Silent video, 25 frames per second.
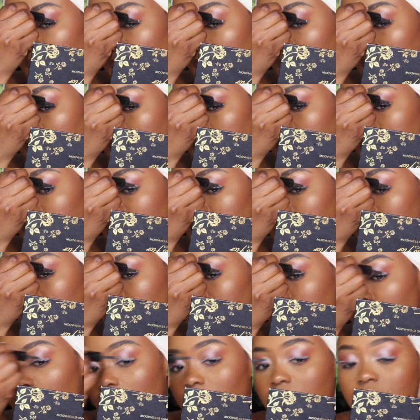it's a
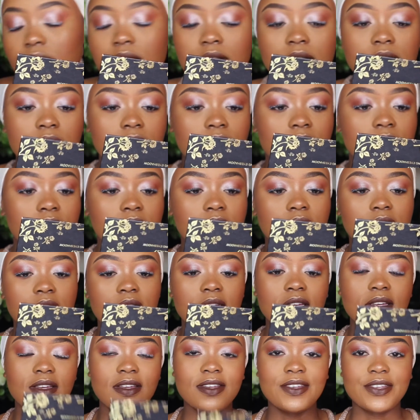struggle.
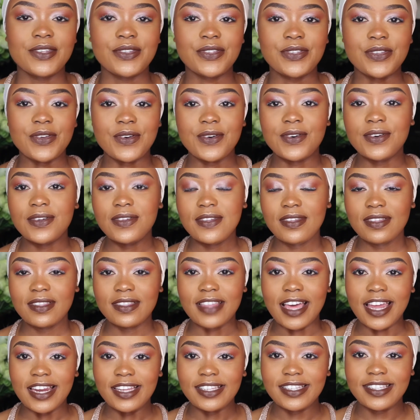So
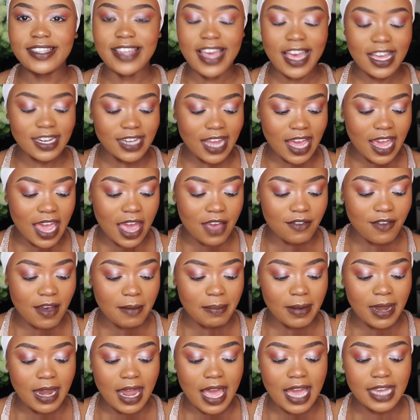that is that. I have
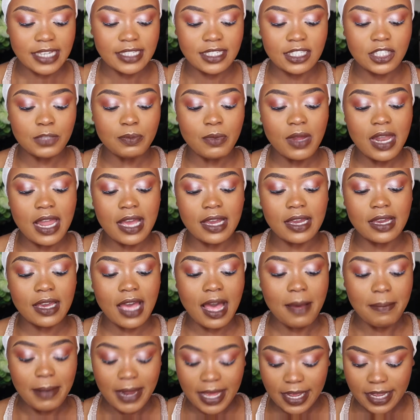applied, it's more like
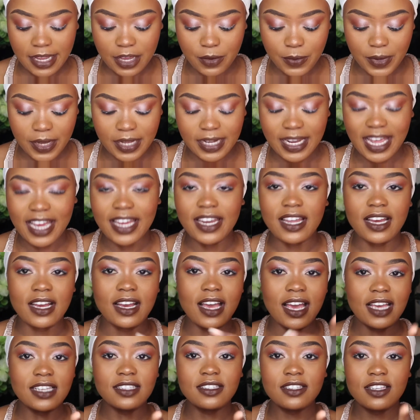applying a wing liner,
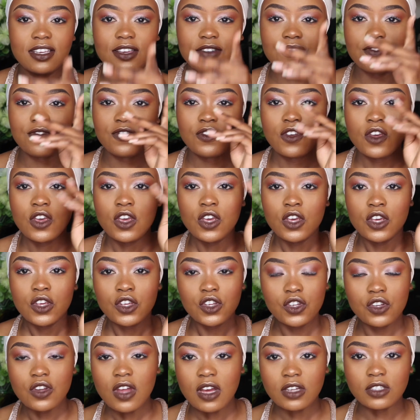guys. If
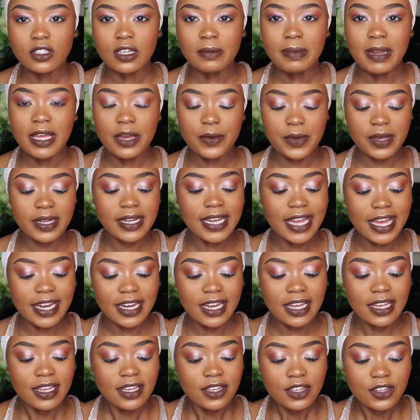you know how to apply a wing
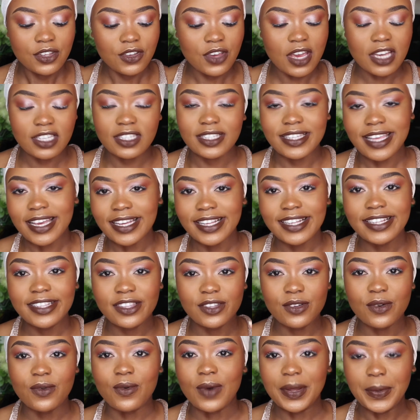liner, you exactly
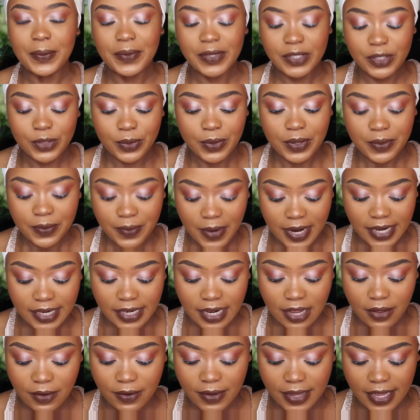know what we're doing right
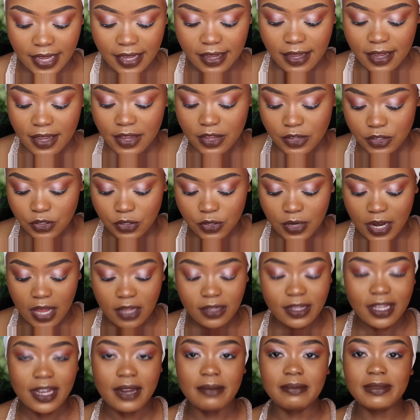now, okay? So now
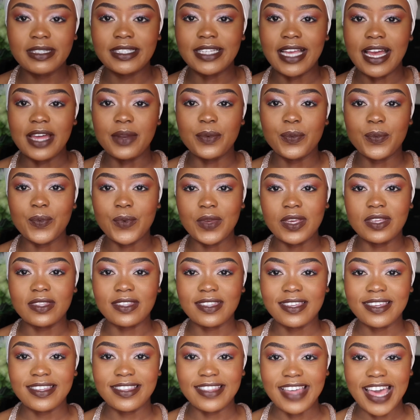that I'm done
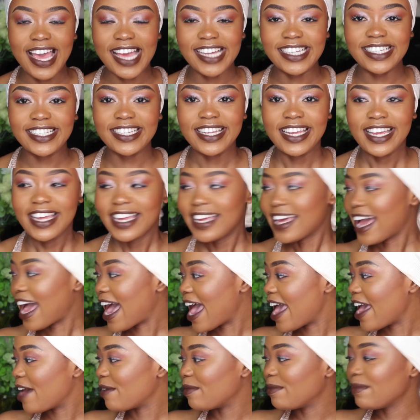with that,
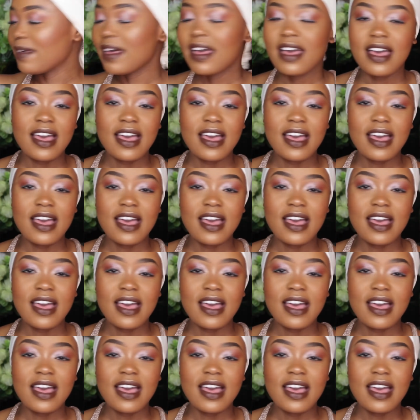I am